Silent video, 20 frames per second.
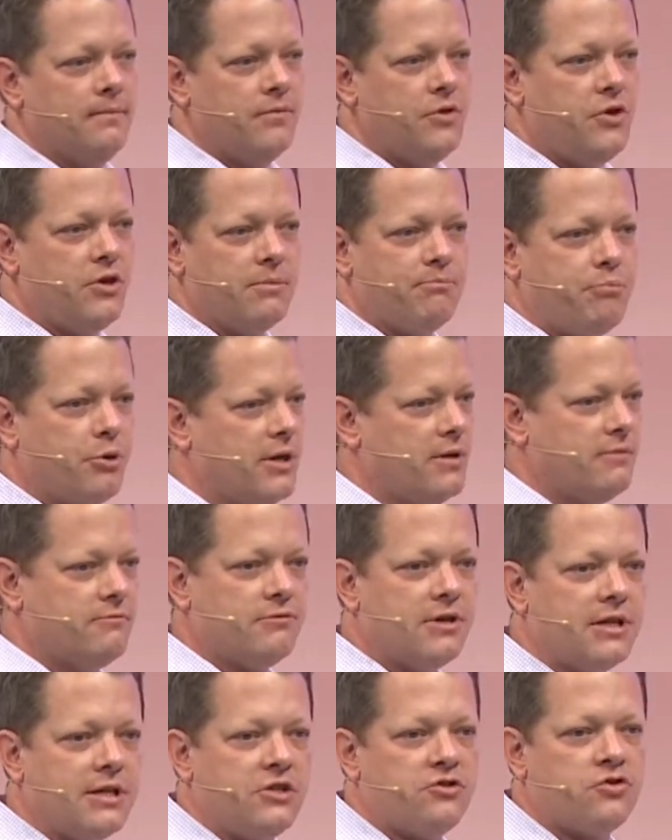You can put
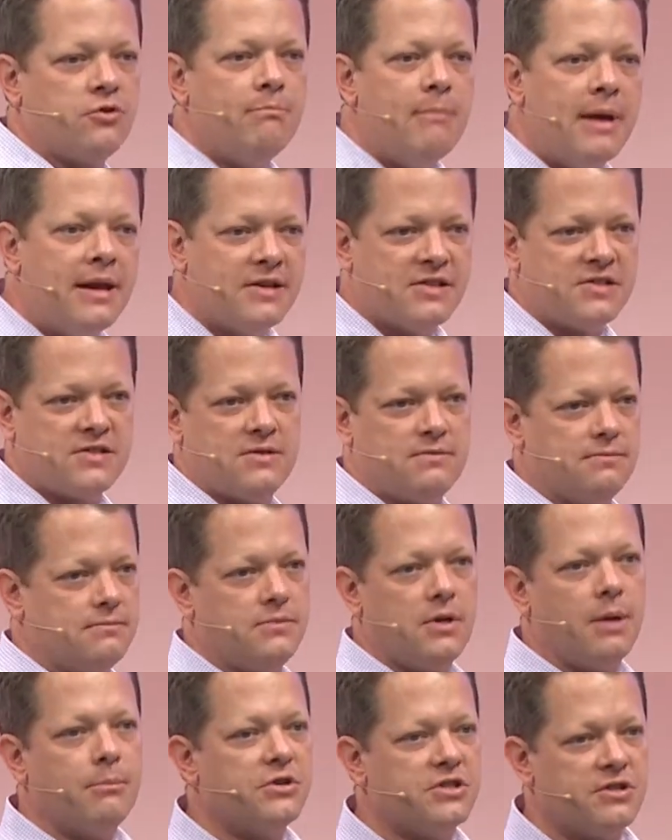really tremendous
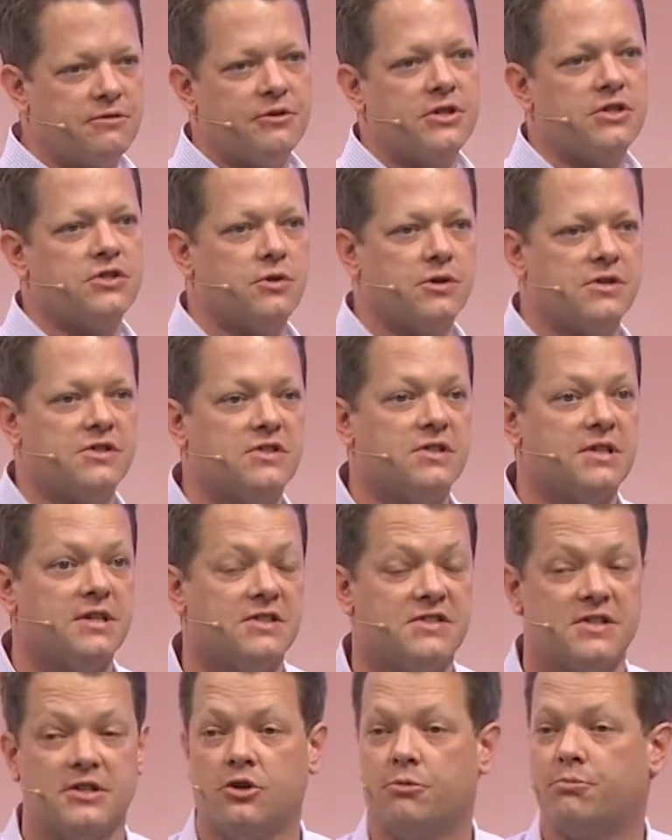numbers of resources in a
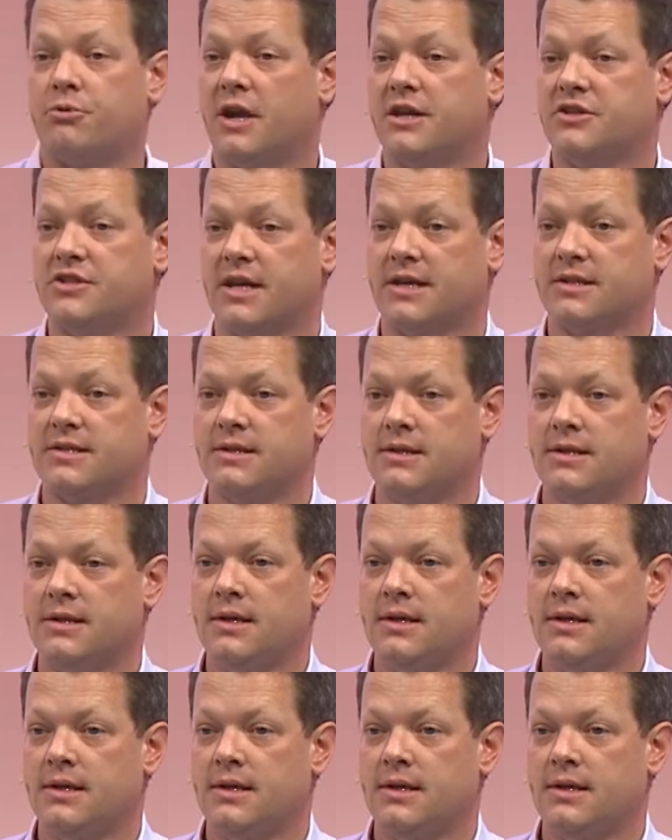single project